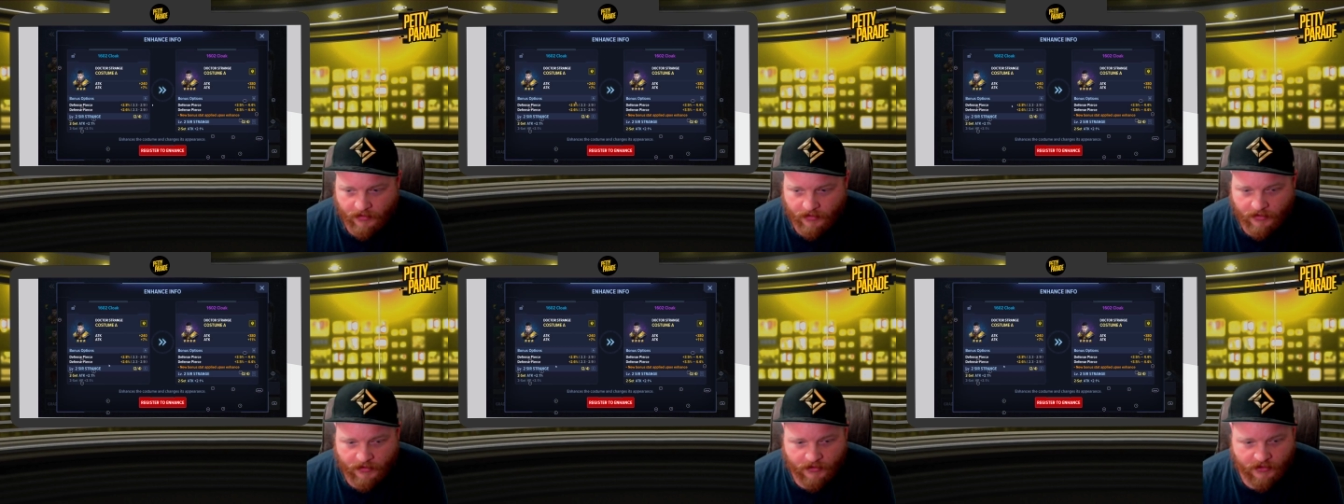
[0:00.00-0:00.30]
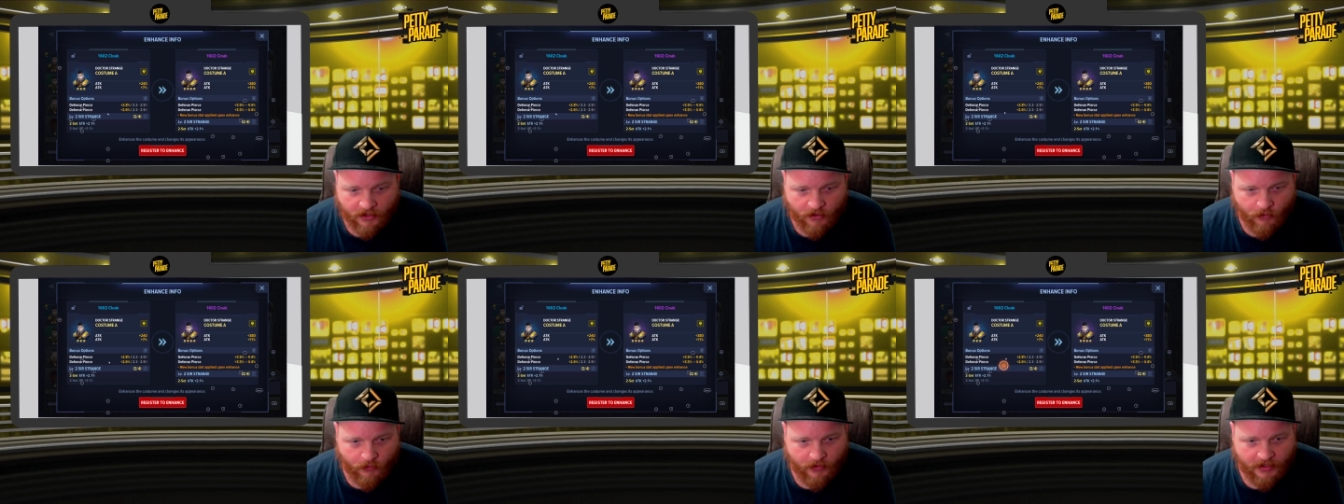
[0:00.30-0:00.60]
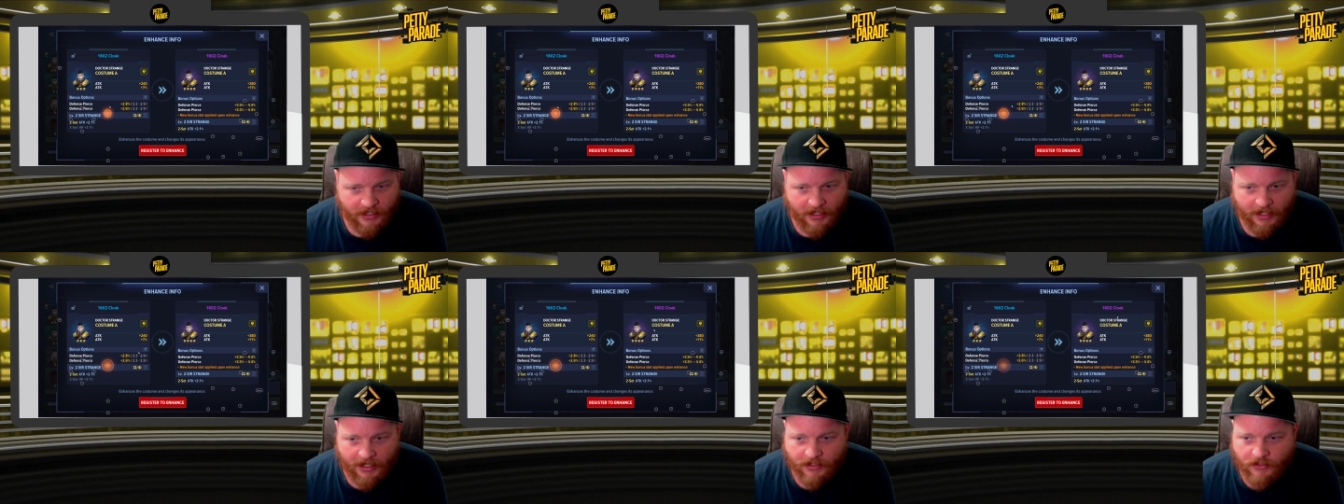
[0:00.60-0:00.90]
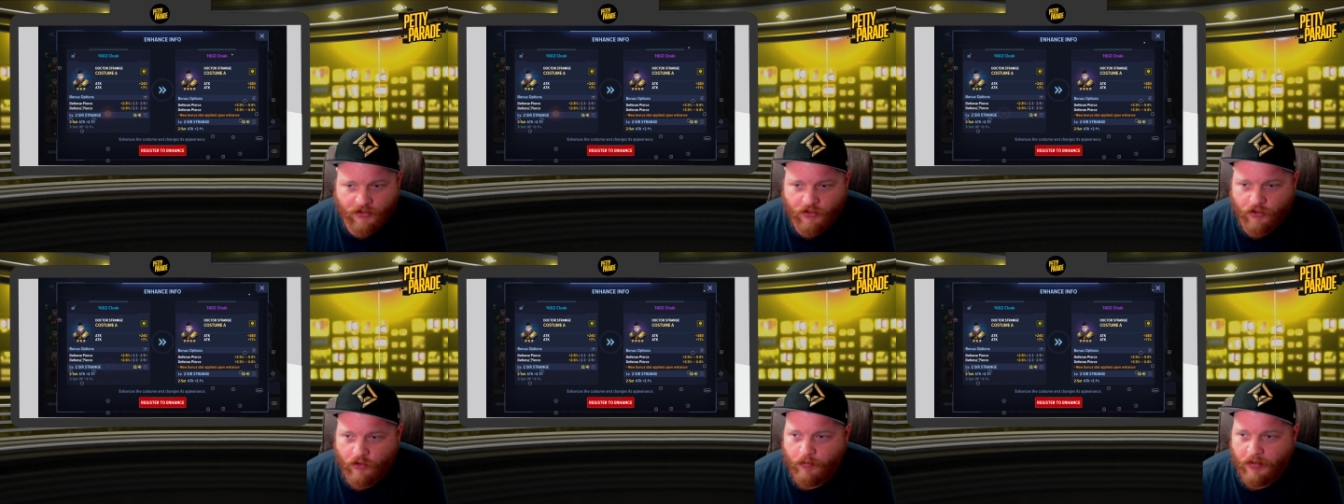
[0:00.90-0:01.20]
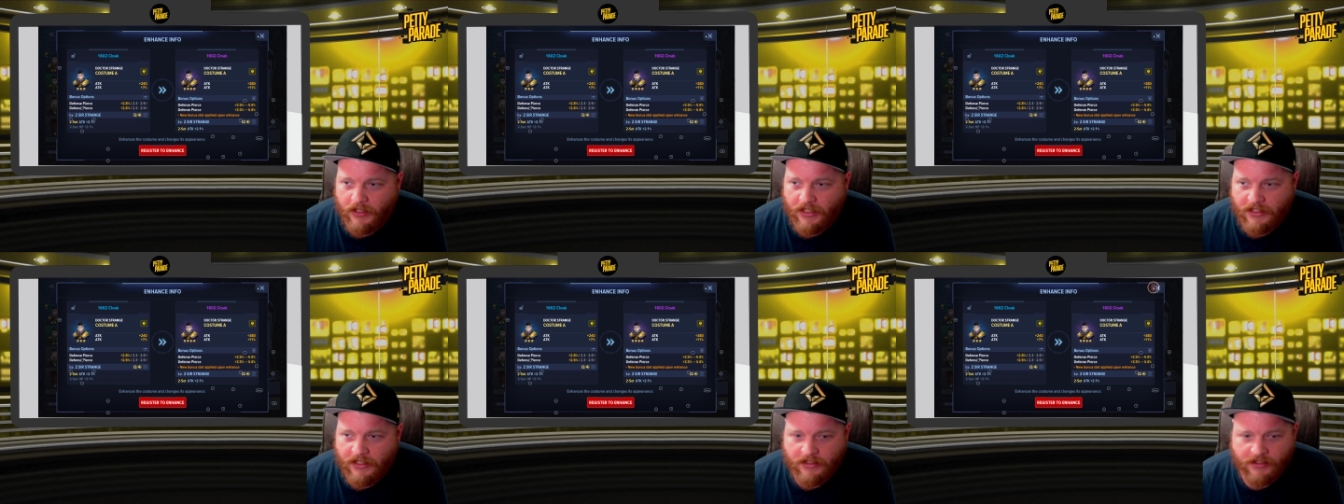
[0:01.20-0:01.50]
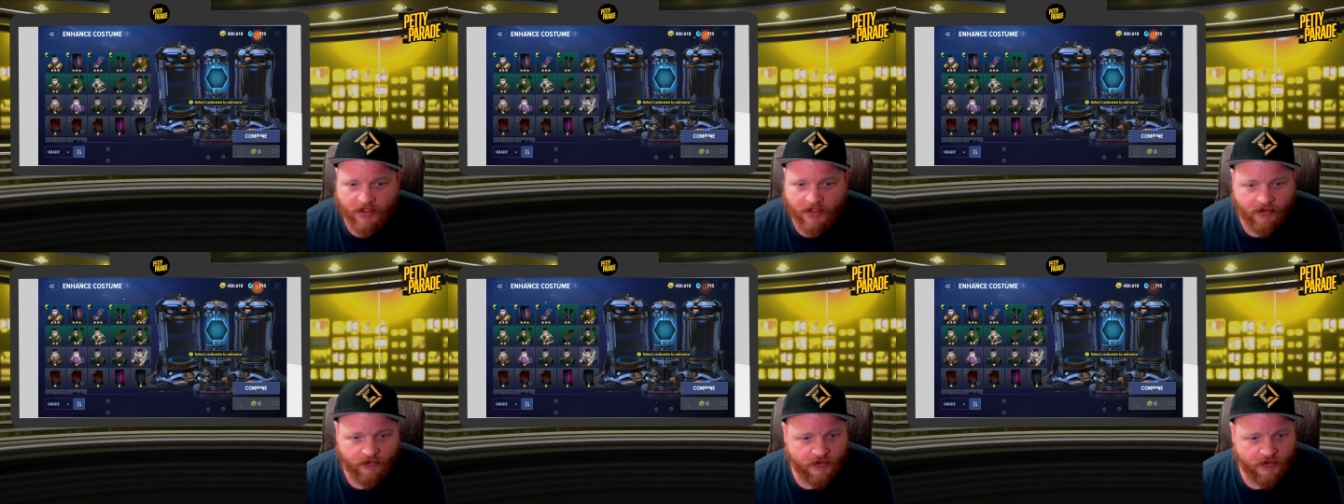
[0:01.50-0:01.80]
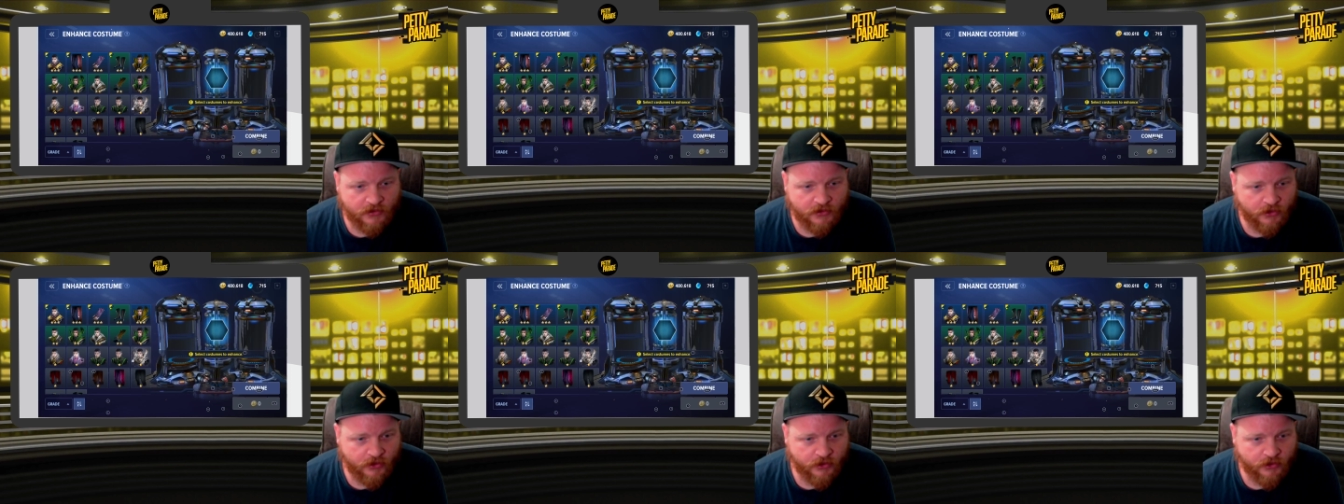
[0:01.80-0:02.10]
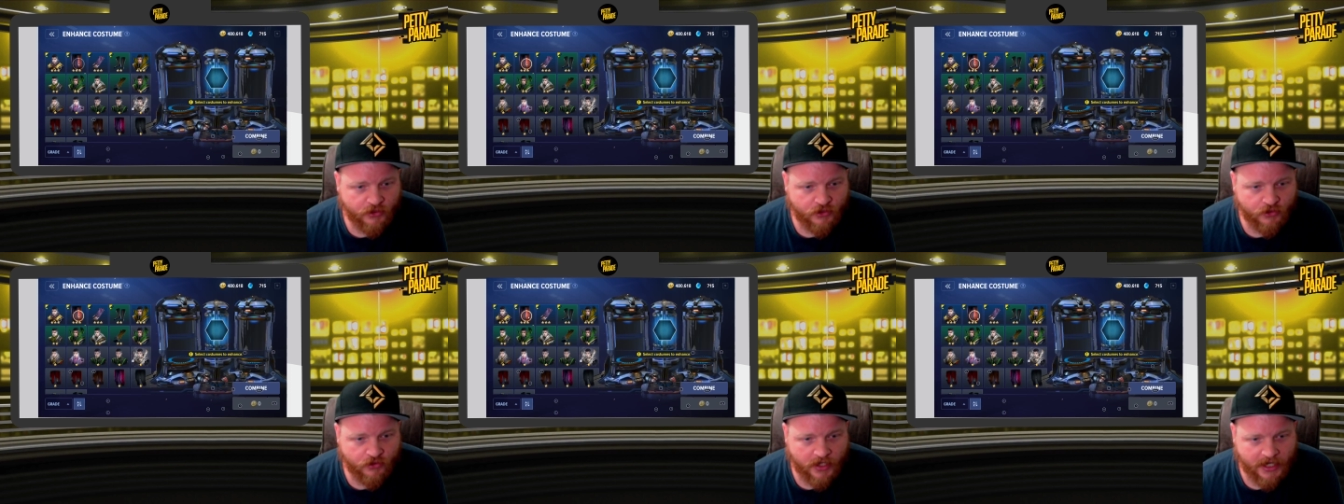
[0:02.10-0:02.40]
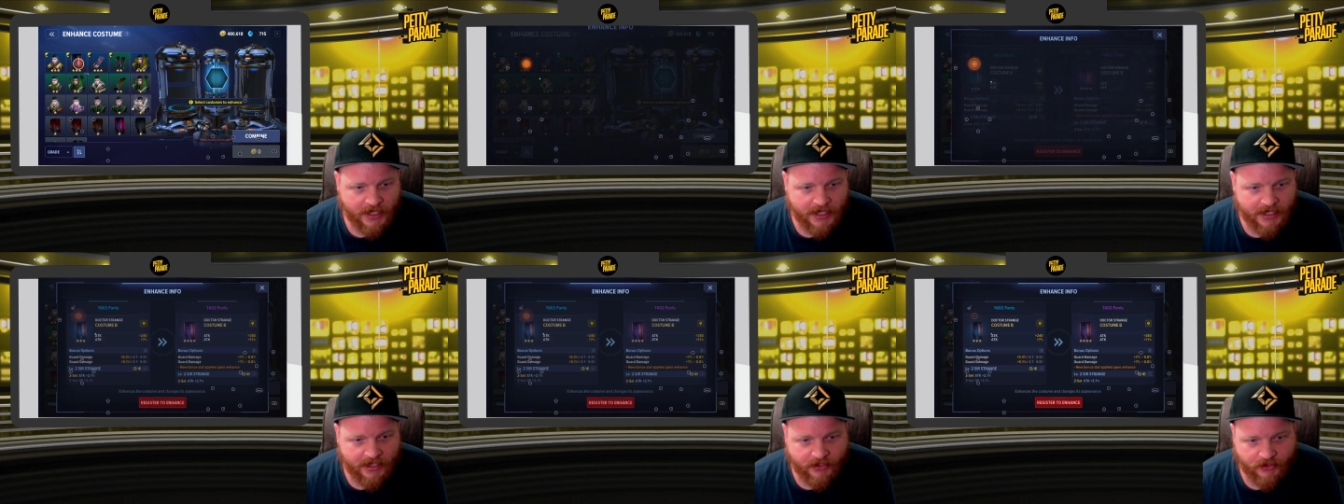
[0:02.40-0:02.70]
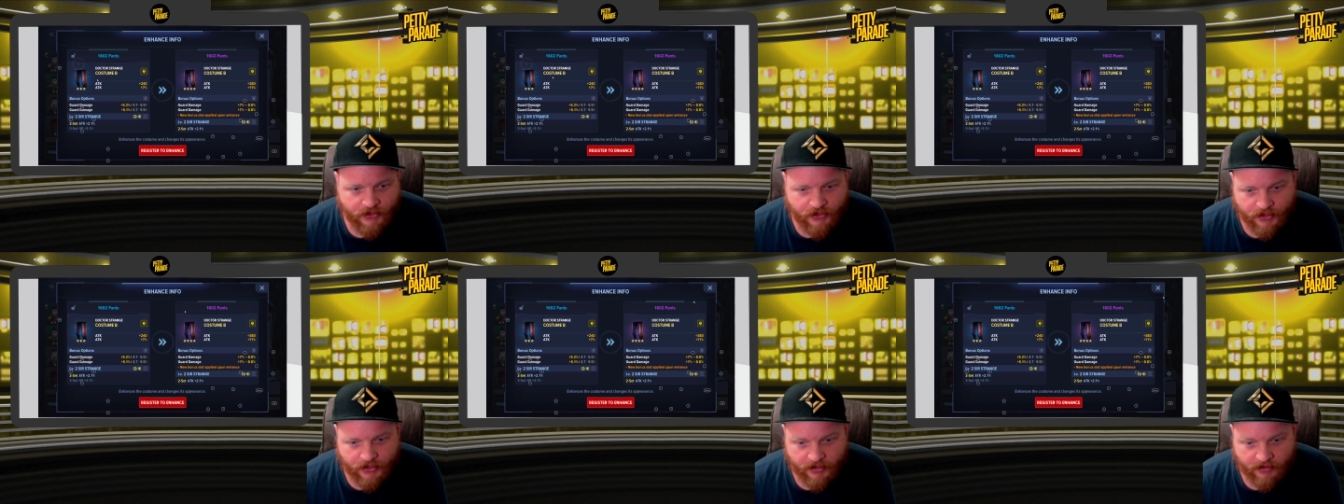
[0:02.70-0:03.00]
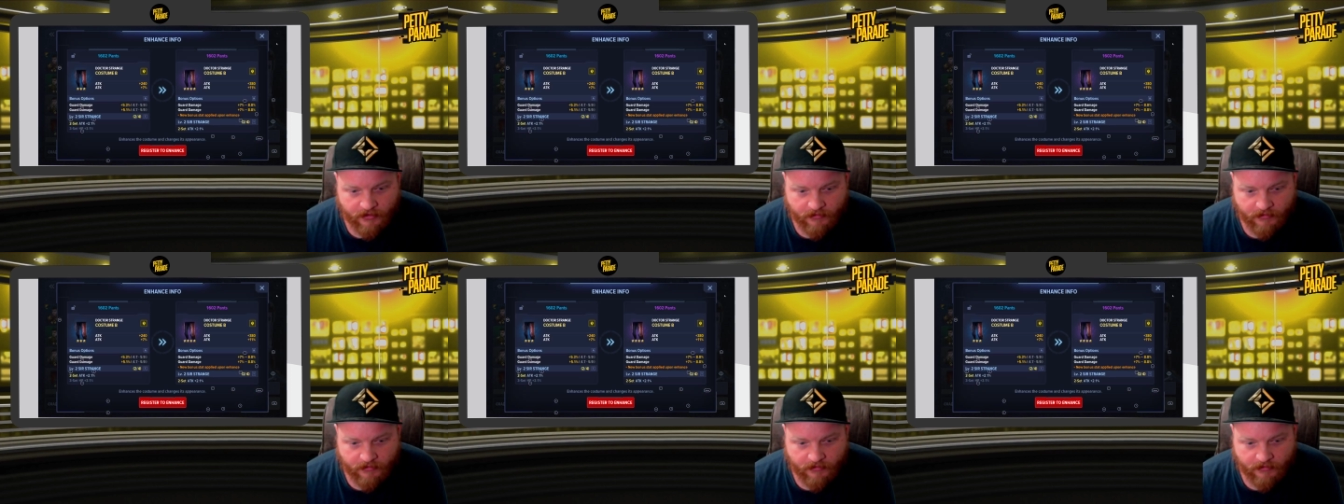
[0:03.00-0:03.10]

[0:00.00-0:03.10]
So we got 2-piece of Sir Strange.